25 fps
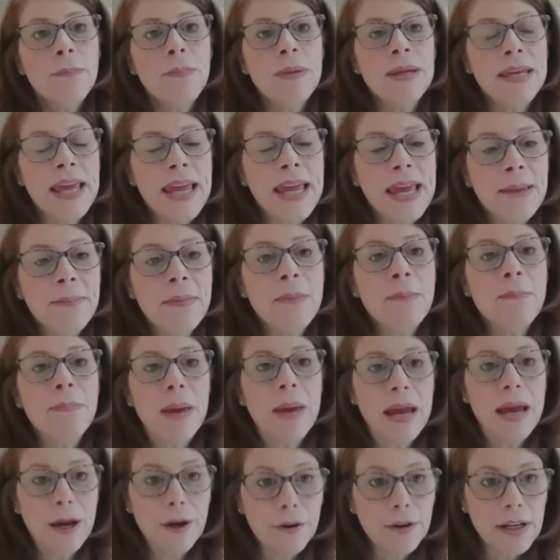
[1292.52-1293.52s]
It became
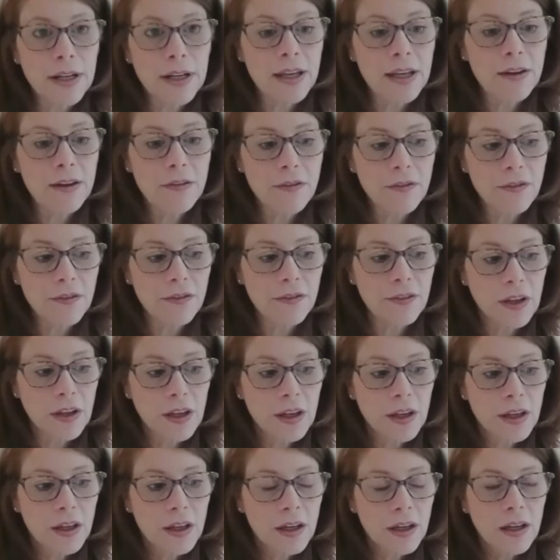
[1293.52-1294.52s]
imperative
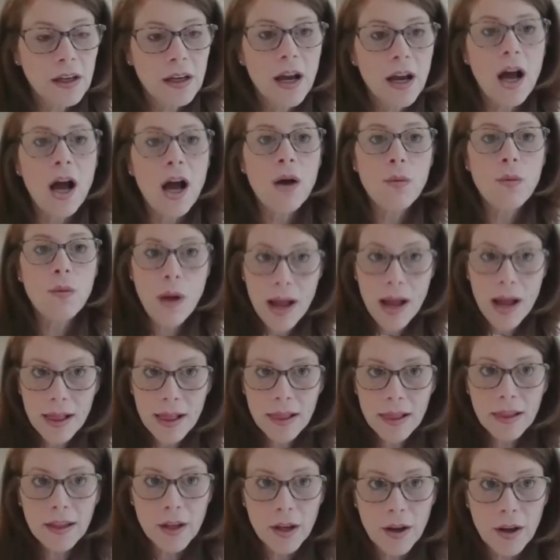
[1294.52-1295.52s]
a
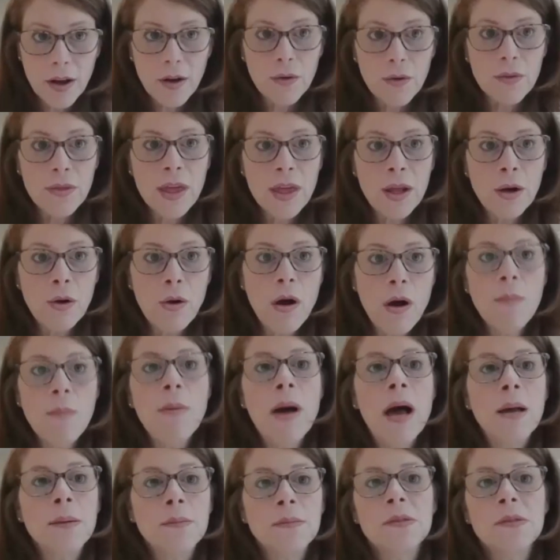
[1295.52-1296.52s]
while ago that all
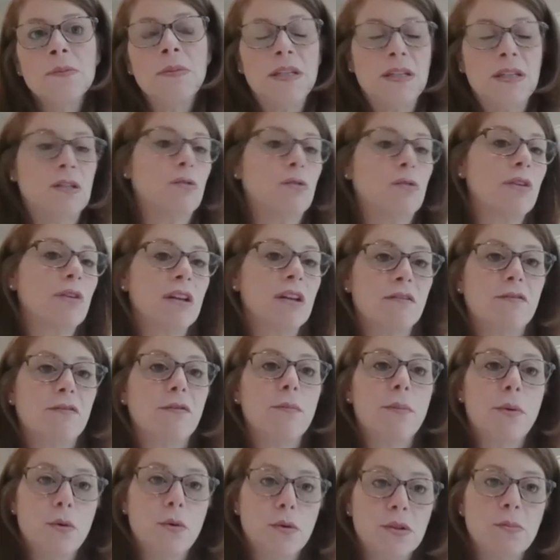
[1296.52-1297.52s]
moms be screened
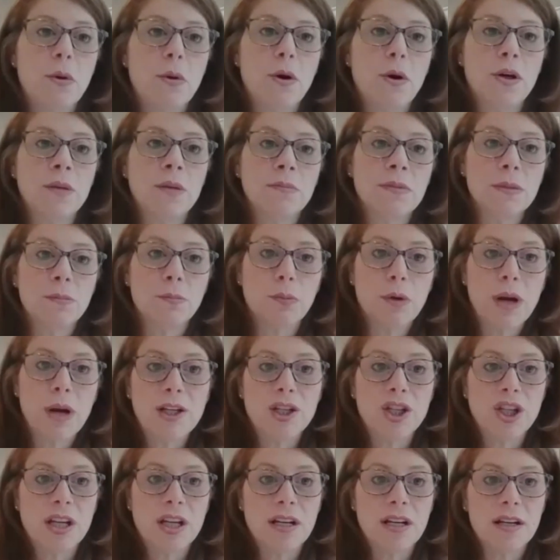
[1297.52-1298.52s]
for postpartum
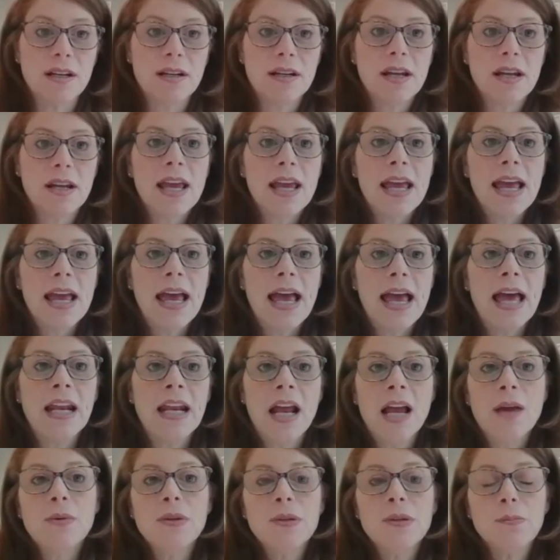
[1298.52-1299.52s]
depression.
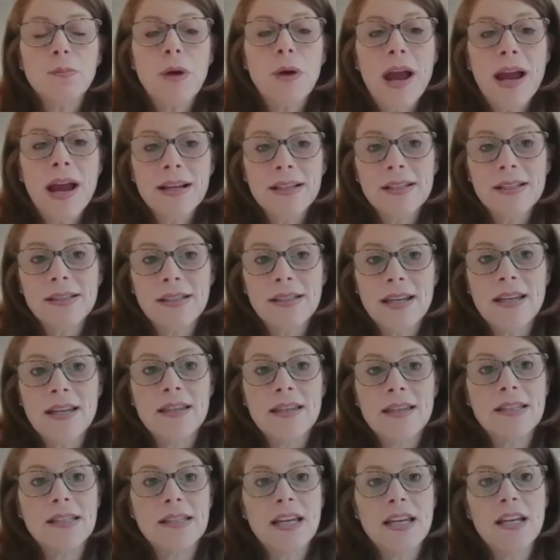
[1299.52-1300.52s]
And I was practicing
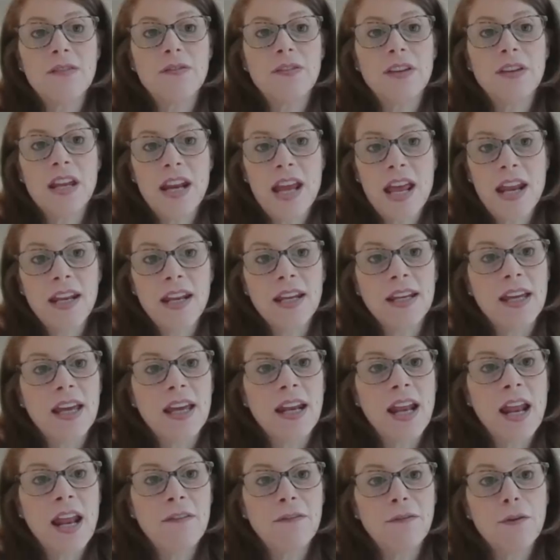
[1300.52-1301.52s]
in the state of
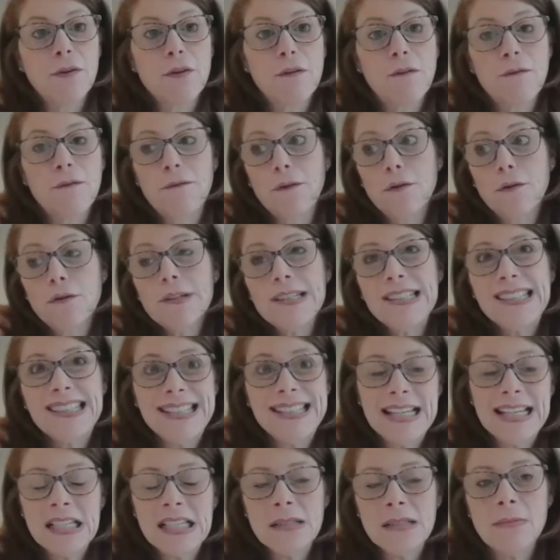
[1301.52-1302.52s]
Connecticut. And for the first
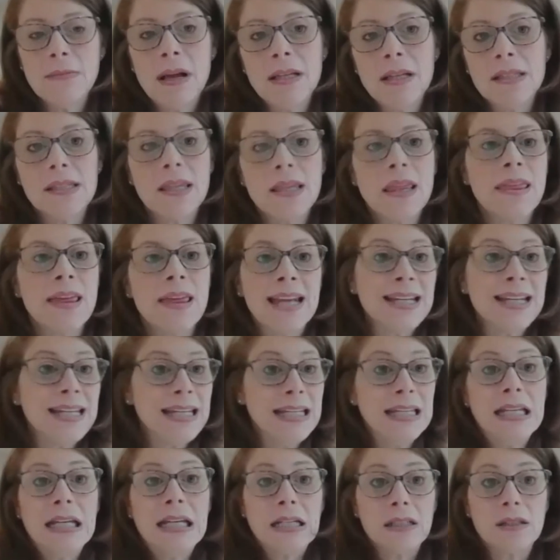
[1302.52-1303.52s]
6 months that that
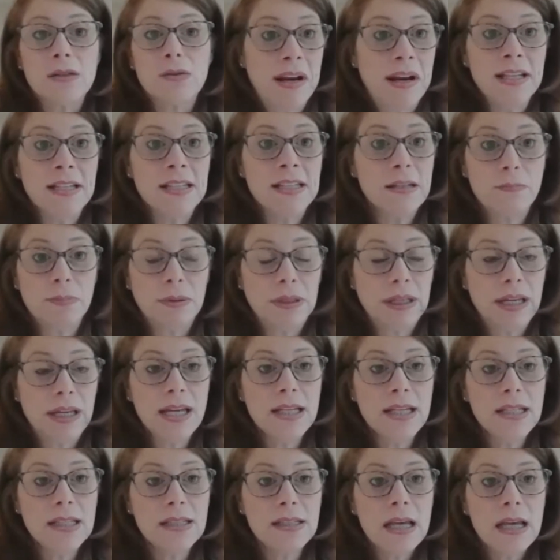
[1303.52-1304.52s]
edict went into
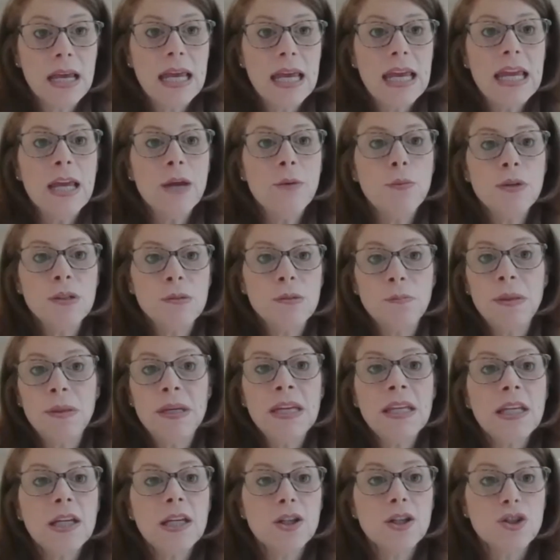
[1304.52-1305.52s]
place, it was
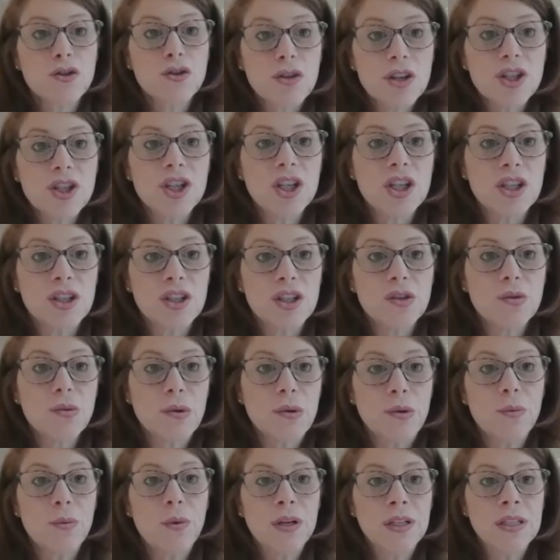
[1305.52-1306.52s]
pediatricians who
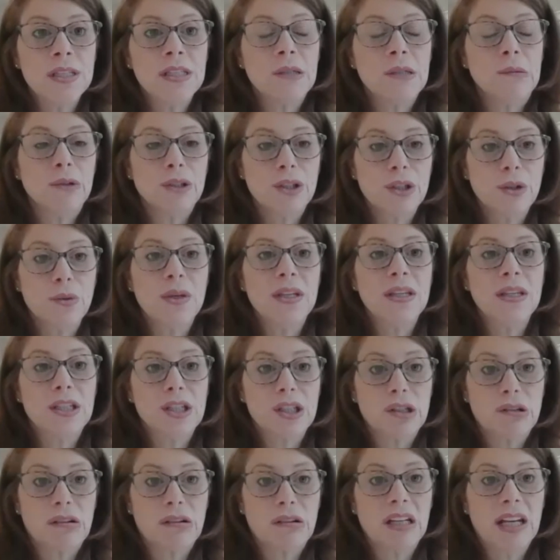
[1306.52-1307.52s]
were the ones that were doing the
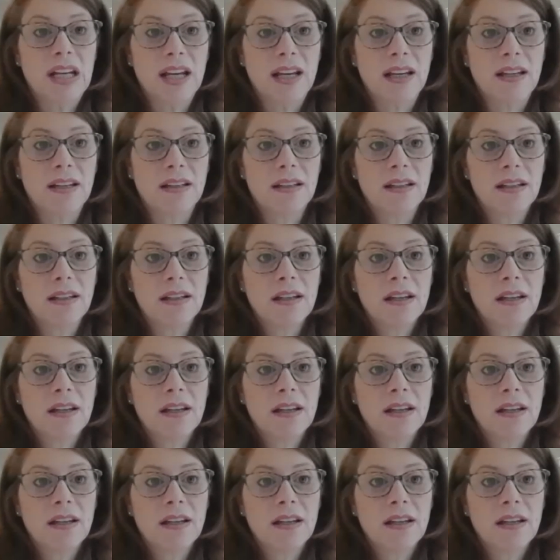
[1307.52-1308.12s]
screening.